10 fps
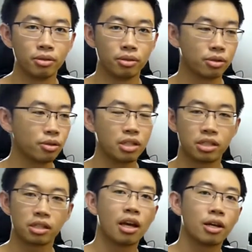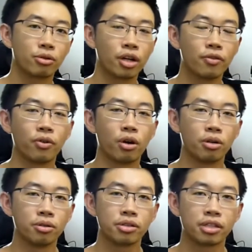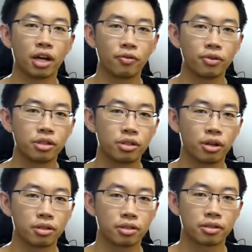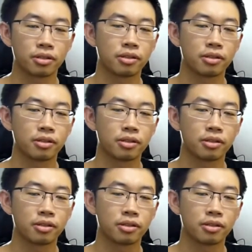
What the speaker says: So it's great for all those selfie shots.